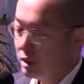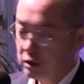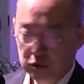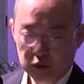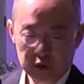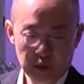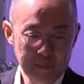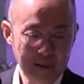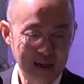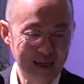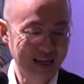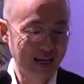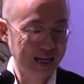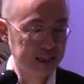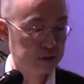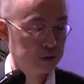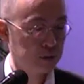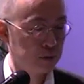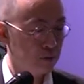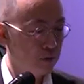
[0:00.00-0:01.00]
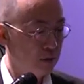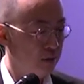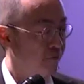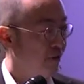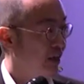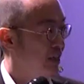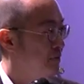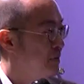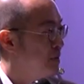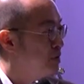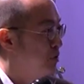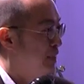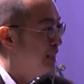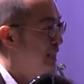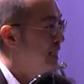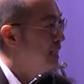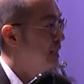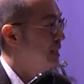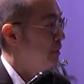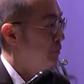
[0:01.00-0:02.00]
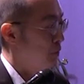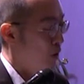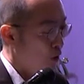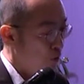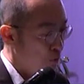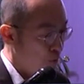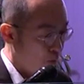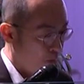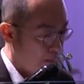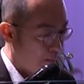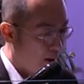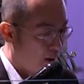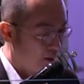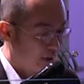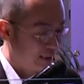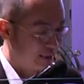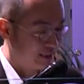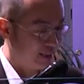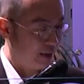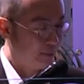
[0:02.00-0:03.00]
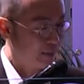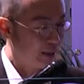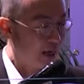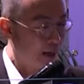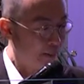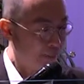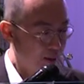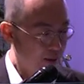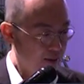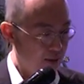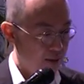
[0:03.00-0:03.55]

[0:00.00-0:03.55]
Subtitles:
through the bilateral investment treaties that we all know about is coming up.